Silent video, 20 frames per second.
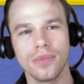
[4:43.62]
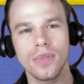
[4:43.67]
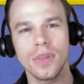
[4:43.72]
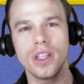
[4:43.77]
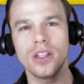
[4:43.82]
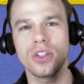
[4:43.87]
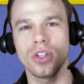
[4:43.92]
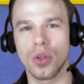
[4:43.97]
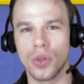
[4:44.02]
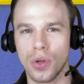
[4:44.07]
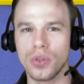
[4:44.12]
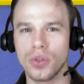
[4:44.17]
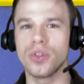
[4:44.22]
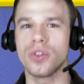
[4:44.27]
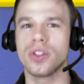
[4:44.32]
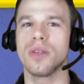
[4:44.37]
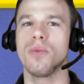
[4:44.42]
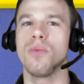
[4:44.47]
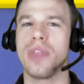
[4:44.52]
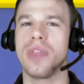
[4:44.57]
So those are
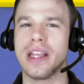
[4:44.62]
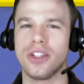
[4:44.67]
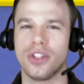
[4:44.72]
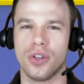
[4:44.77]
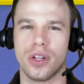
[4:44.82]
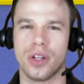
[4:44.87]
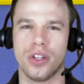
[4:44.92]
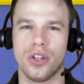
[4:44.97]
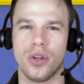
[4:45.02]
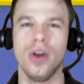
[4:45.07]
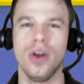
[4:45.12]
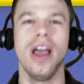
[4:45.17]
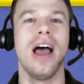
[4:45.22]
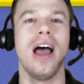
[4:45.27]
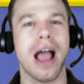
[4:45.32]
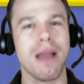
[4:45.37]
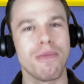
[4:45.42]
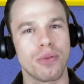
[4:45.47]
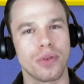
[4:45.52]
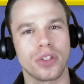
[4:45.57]
some things you can do.
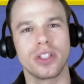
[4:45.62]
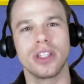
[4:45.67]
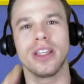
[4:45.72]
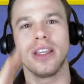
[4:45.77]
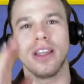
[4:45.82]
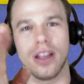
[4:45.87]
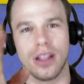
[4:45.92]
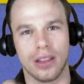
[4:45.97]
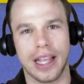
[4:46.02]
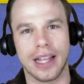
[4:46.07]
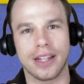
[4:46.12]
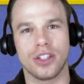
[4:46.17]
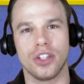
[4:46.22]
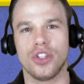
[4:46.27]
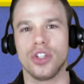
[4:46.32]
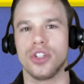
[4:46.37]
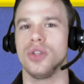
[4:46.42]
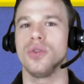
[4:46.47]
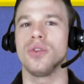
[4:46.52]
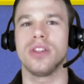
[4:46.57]
I personally like to
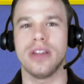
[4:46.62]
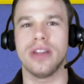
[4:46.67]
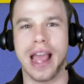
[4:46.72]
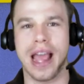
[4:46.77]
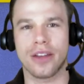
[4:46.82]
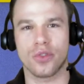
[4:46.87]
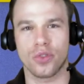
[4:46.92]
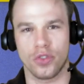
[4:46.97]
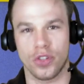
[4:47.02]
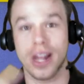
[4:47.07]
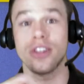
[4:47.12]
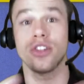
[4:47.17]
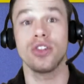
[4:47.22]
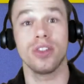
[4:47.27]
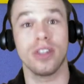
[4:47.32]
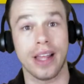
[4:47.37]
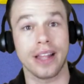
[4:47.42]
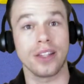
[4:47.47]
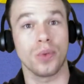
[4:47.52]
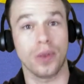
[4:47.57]
just use natural gestures.
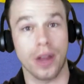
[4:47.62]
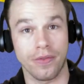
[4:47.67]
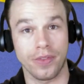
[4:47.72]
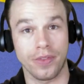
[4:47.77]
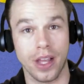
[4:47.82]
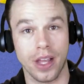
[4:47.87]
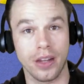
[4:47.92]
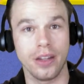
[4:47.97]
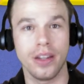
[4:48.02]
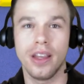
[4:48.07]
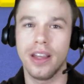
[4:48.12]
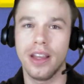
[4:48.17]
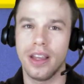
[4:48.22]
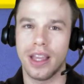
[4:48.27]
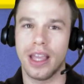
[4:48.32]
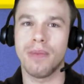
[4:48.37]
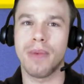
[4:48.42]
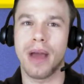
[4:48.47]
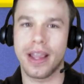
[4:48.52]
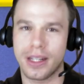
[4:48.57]
That's what I've done
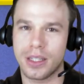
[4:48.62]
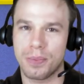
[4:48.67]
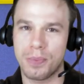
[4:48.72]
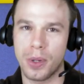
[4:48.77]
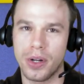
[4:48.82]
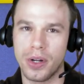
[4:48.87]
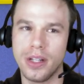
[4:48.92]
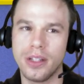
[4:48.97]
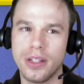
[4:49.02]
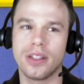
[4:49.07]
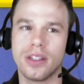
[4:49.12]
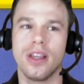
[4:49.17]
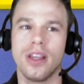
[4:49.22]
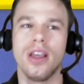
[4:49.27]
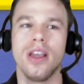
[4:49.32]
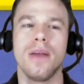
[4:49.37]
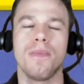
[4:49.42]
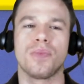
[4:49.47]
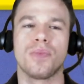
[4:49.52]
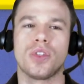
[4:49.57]
in my experience.
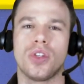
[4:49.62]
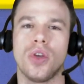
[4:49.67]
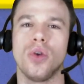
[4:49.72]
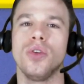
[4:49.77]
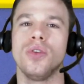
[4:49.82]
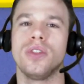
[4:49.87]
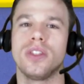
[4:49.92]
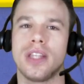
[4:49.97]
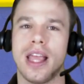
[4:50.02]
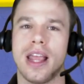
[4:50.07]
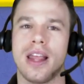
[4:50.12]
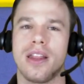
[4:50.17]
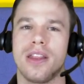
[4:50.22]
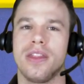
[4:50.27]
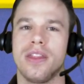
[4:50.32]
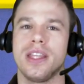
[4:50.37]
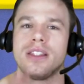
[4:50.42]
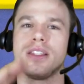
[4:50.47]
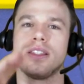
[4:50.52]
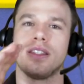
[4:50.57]
So you'd say
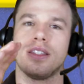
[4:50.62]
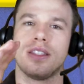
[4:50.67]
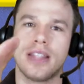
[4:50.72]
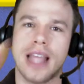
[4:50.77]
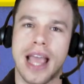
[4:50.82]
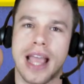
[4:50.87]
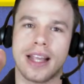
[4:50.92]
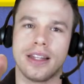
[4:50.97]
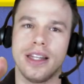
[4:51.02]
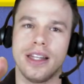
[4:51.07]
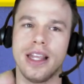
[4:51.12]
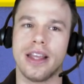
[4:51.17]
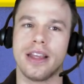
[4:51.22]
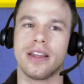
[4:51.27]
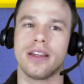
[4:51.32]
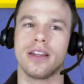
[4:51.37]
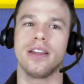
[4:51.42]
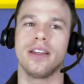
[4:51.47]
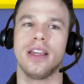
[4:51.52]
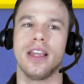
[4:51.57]
this
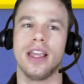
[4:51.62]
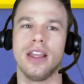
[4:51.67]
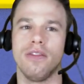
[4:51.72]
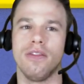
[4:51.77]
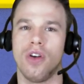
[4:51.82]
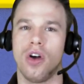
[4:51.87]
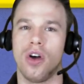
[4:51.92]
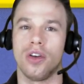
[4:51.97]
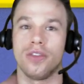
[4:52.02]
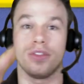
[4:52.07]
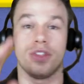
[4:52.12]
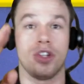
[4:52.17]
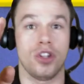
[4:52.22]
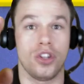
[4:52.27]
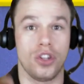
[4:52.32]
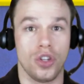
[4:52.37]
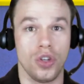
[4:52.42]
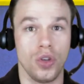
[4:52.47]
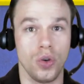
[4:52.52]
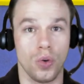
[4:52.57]
technique involves
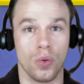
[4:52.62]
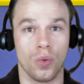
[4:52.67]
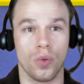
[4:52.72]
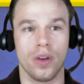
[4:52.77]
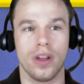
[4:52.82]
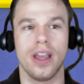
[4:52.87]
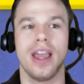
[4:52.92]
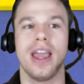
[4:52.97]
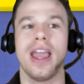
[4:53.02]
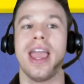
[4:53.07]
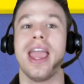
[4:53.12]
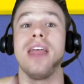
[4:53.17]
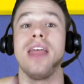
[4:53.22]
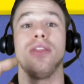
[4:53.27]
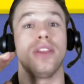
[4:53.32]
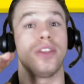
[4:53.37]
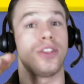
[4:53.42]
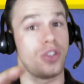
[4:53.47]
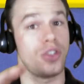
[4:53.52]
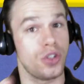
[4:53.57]
you and
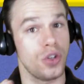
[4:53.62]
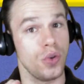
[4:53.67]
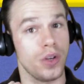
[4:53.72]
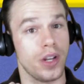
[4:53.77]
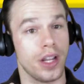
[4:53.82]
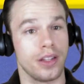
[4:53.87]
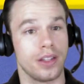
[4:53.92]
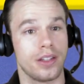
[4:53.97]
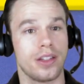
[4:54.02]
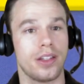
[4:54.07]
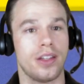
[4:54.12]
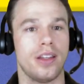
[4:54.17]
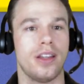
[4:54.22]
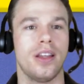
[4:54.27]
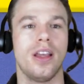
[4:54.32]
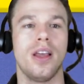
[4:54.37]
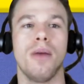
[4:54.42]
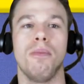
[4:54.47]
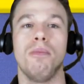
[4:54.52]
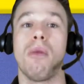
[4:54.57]
the student
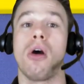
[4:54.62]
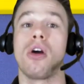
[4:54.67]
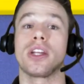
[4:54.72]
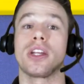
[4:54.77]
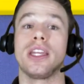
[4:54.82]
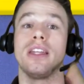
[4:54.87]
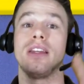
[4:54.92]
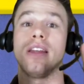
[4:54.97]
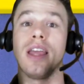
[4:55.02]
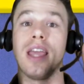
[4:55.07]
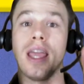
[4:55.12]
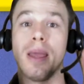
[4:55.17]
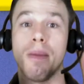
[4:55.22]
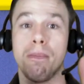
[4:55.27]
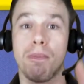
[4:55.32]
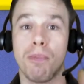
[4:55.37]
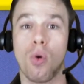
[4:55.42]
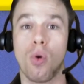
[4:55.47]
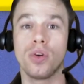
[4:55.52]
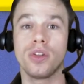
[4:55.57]
marking
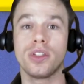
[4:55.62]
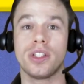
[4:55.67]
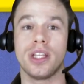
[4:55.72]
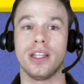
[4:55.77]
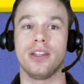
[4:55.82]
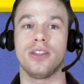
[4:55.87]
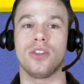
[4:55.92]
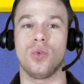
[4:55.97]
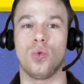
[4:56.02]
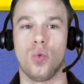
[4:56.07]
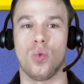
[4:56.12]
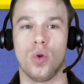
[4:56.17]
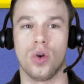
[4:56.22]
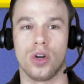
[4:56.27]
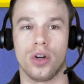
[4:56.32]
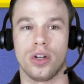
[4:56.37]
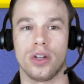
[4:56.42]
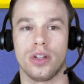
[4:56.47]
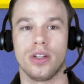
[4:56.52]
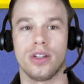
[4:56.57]
important
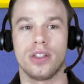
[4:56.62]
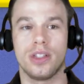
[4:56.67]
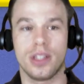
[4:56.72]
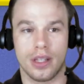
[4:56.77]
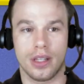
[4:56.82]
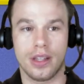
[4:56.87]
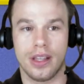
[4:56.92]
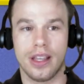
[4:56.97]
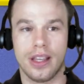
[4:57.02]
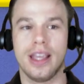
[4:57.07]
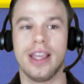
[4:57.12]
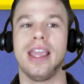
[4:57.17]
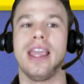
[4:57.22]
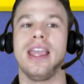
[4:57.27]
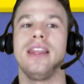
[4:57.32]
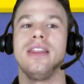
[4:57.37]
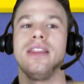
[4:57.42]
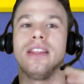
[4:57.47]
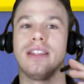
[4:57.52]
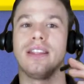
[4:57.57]
words
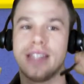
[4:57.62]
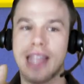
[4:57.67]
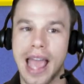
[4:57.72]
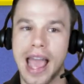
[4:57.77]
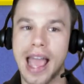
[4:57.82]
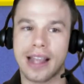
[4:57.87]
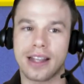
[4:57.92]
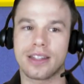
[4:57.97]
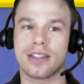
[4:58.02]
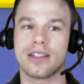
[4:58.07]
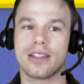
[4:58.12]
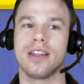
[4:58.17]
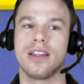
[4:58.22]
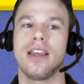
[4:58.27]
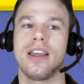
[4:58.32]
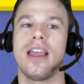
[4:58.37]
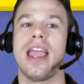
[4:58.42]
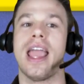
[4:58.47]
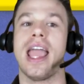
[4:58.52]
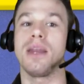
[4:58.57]
in the text
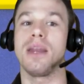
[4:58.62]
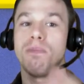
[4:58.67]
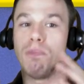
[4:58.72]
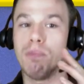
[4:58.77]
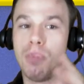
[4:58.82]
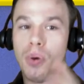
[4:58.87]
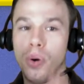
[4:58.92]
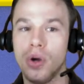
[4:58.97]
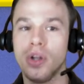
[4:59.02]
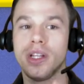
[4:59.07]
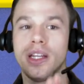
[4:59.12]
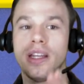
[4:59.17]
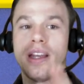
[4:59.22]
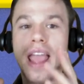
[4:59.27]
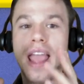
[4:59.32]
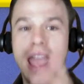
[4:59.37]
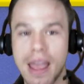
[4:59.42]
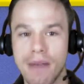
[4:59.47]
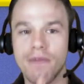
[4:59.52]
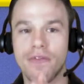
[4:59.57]
and putting
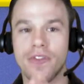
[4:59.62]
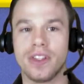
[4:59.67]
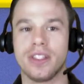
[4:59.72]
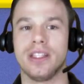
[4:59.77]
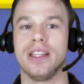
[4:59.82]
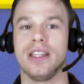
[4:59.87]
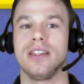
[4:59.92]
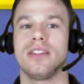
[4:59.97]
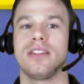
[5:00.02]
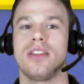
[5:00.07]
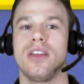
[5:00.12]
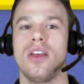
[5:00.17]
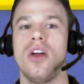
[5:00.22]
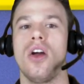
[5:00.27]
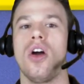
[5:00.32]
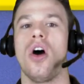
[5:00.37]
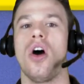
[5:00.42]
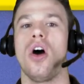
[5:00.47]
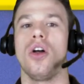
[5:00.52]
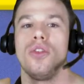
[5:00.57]
emphasis
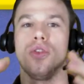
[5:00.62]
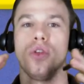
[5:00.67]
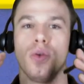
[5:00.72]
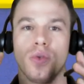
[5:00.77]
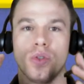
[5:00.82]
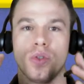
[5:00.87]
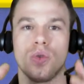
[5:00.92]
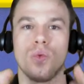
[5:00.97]
on those